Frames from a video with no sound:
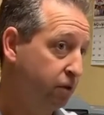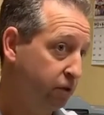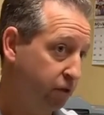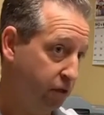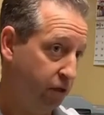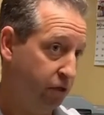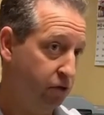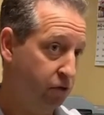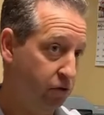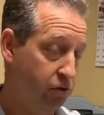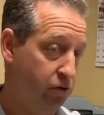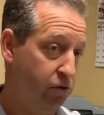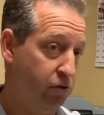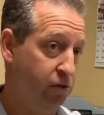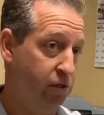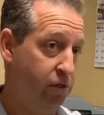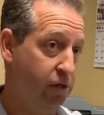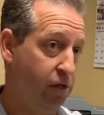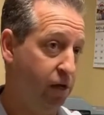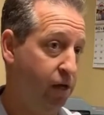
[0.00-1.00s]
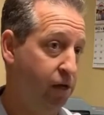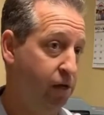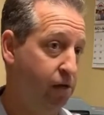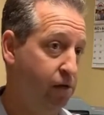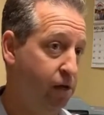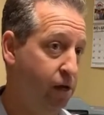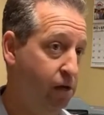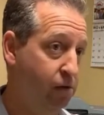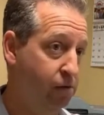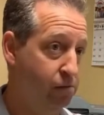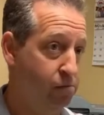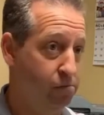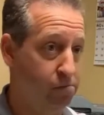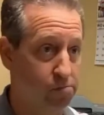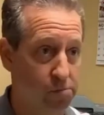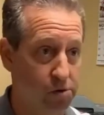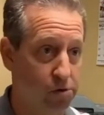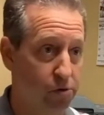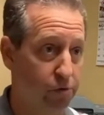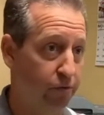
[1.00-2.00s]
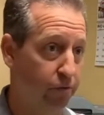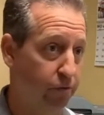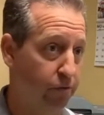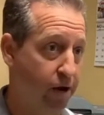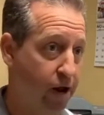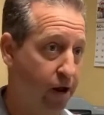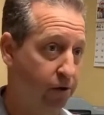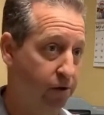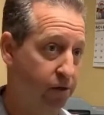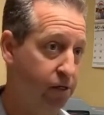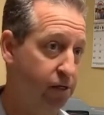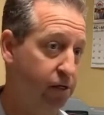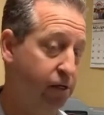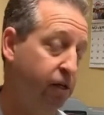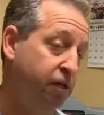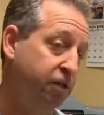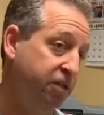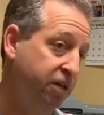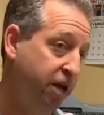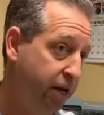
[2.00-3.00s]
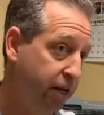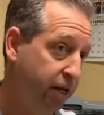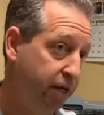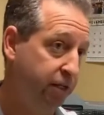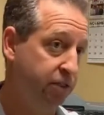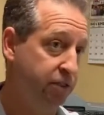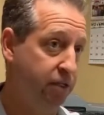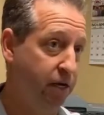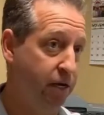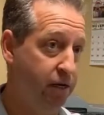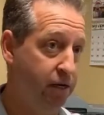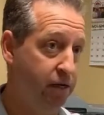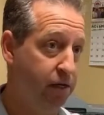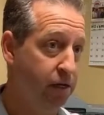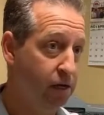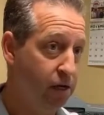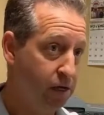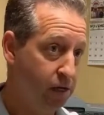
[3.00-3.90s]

to use and, and, and maneuver around in the settings and,